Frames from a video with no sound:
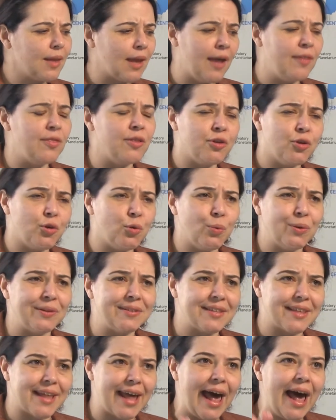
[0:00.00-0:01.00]
And the new
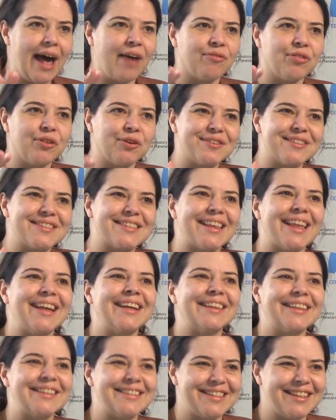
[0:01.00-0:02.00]
ones they have that are
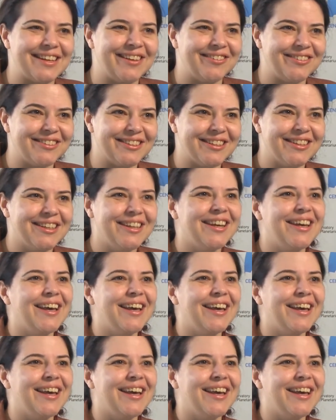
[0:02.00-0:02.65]
slightly tilt,